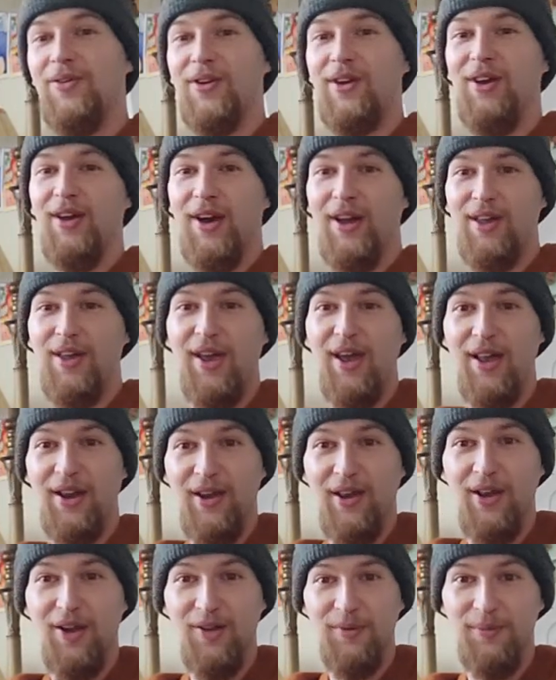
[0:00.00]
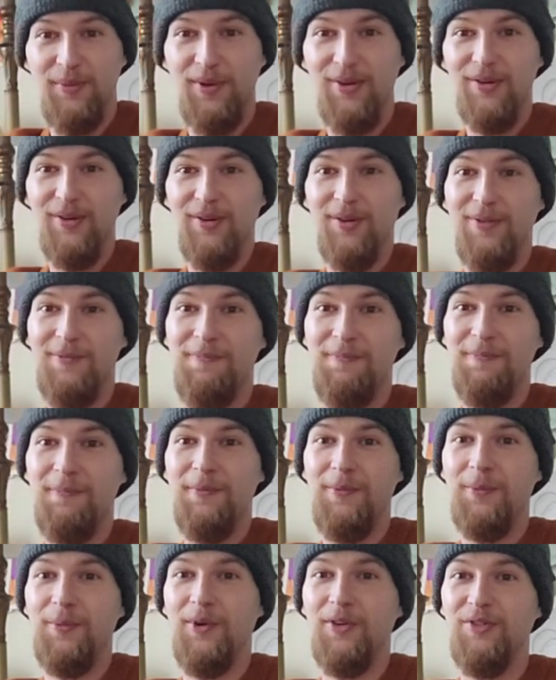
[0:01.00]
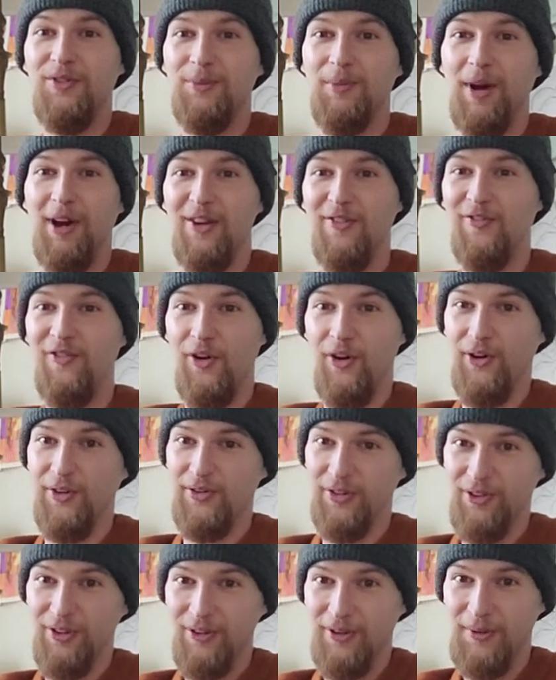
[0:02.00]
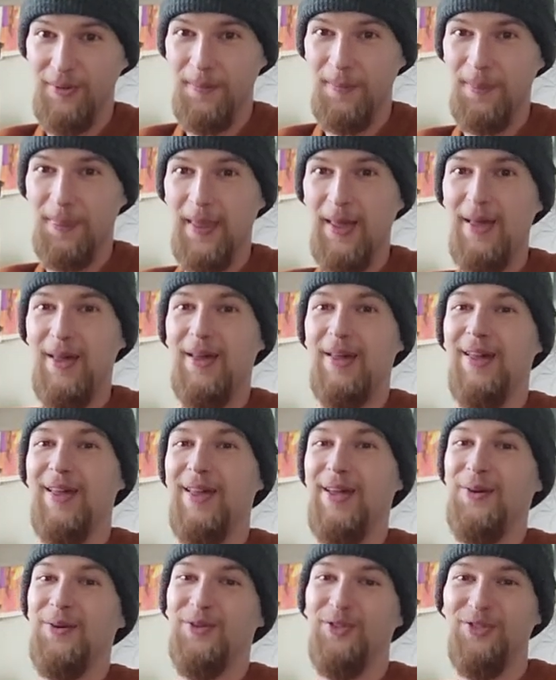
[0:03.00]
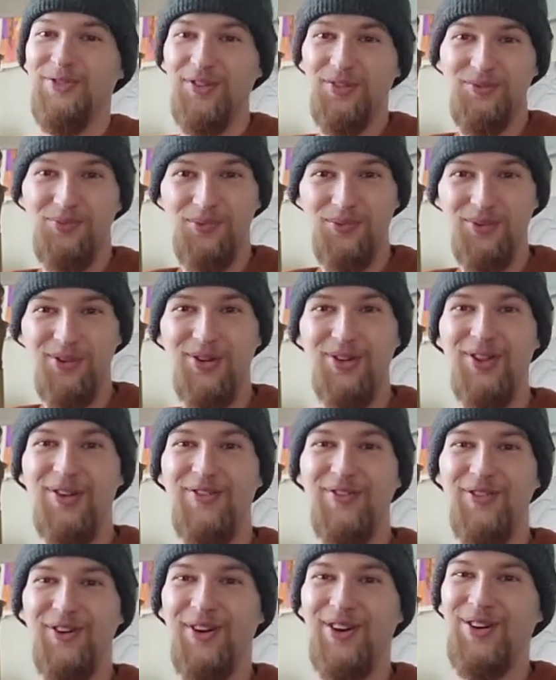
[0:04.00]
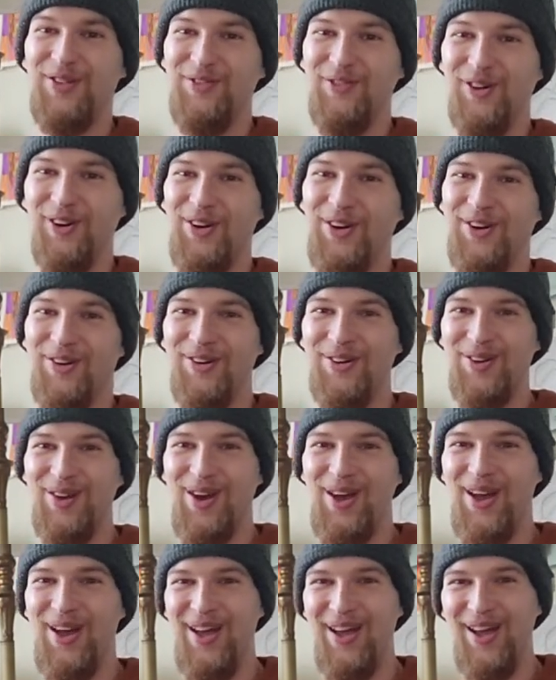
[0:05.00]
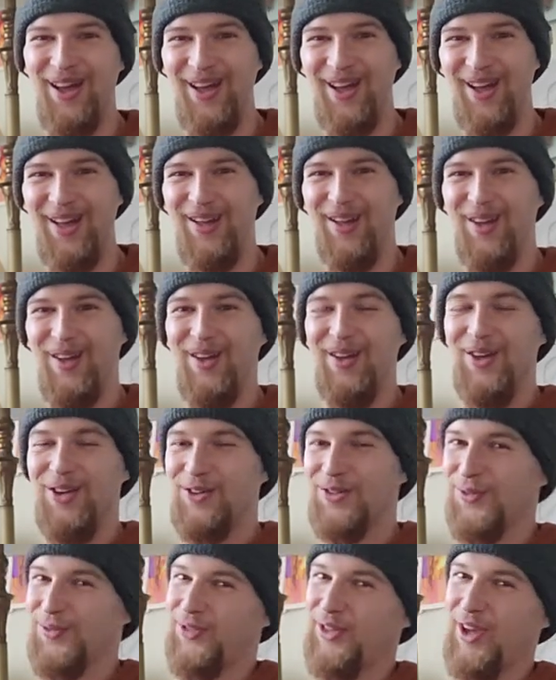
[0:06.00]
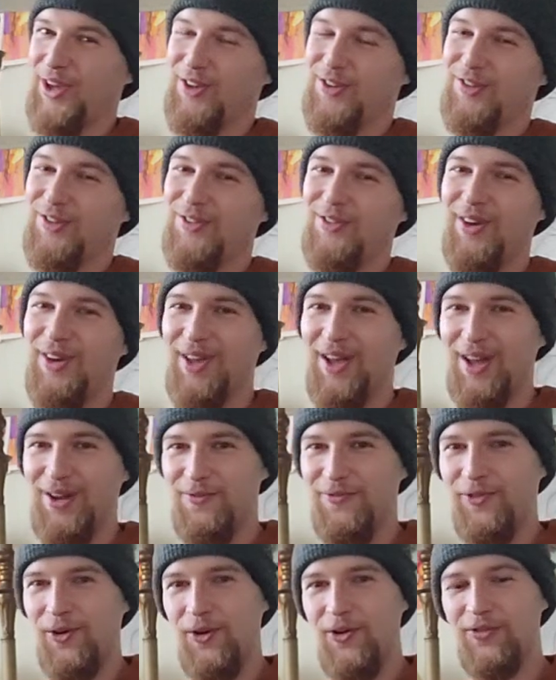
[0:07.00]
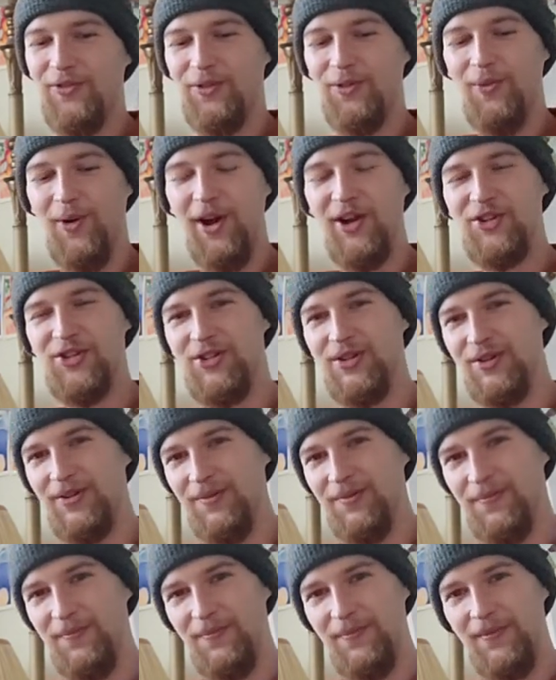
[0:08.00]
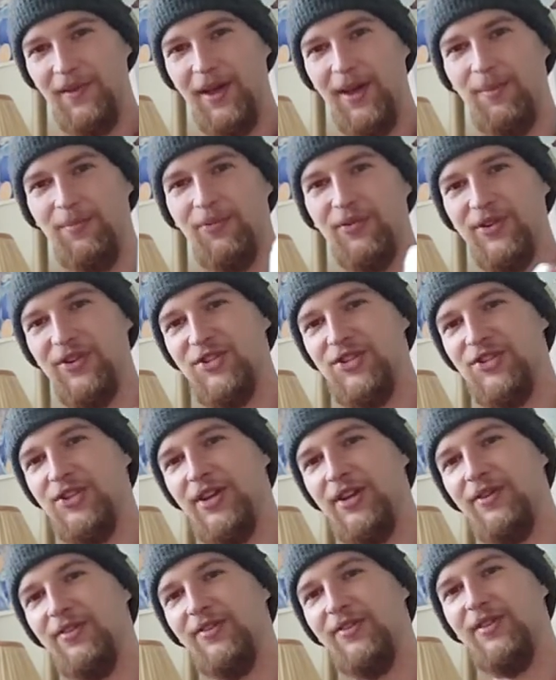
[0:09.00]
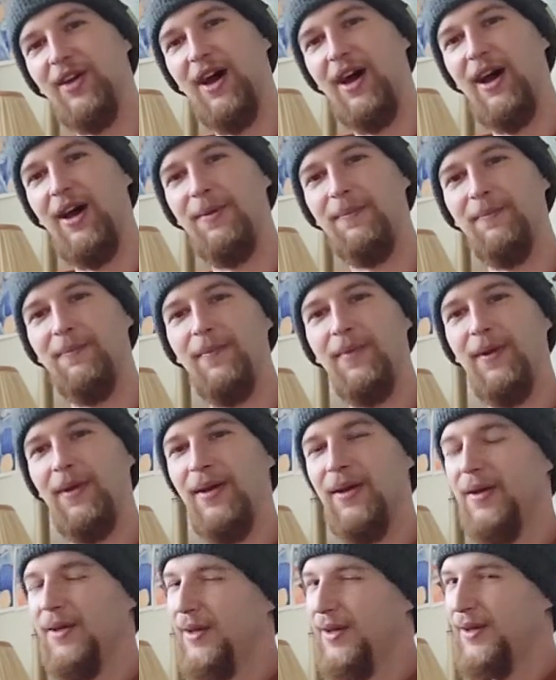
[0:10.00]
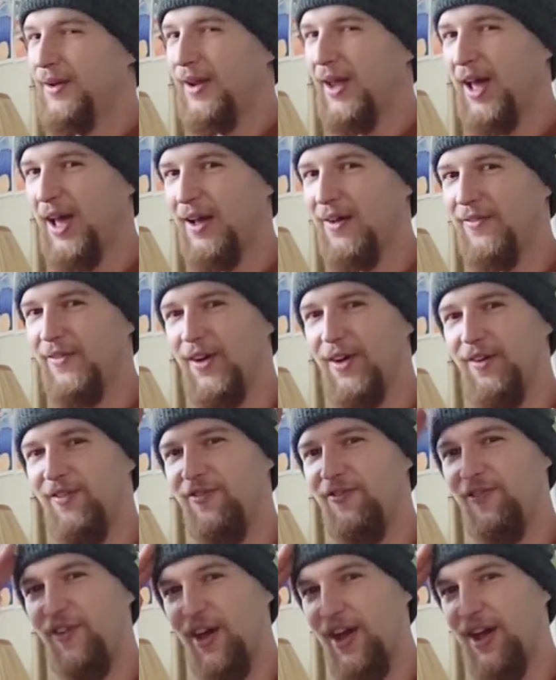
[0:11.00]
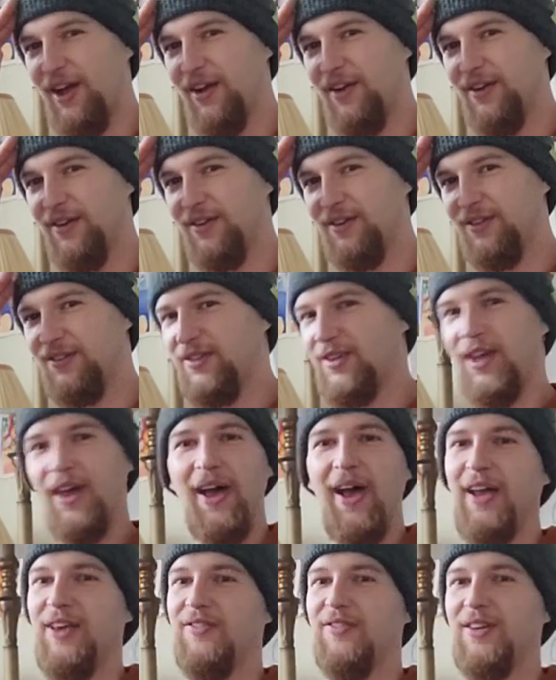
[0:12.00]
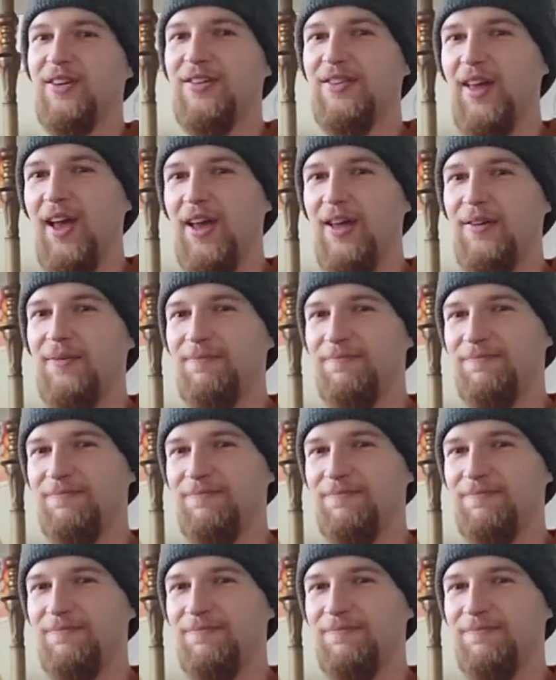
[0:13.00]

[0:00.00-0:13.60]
Okay, I can't help it. It wasn't my fault. It was just really fucking funny, okay? So thanks again, folks, for watching. I appreciate your time. Have a fantastic day.